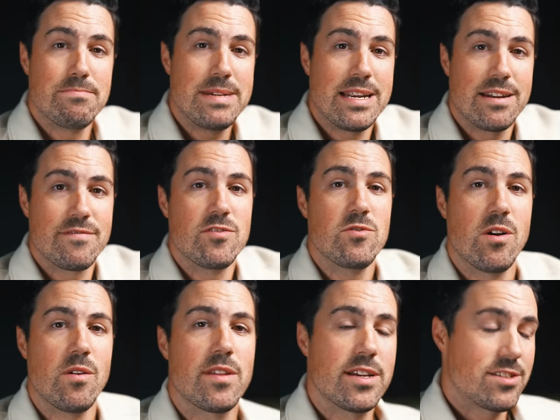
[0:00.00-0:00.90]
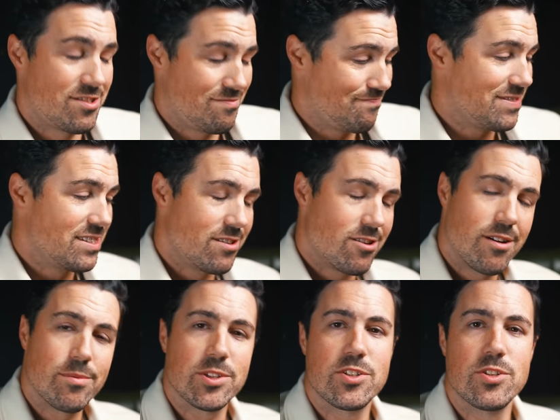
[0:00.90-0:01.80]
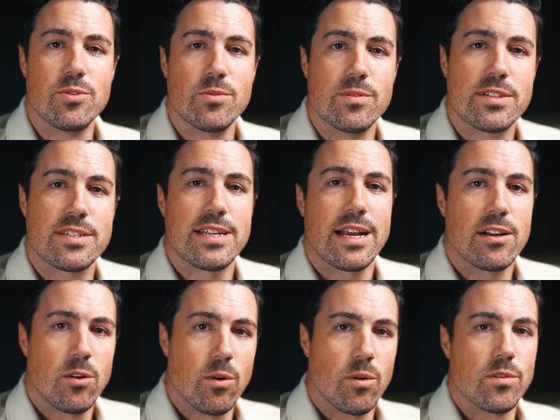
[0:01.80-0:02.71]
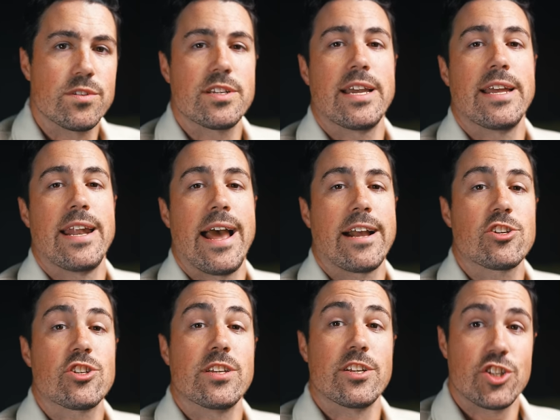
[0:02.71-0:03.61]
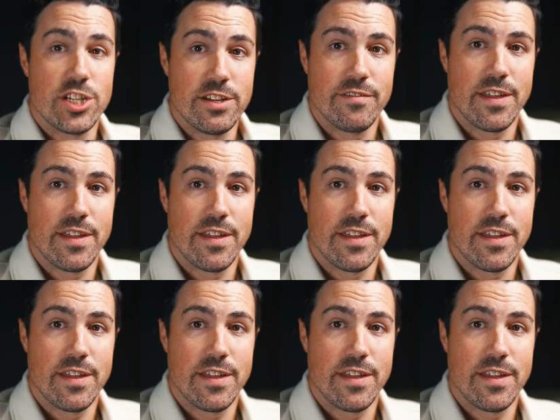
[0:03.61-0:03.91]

man, if you know this, you're able to set goals and actually achieve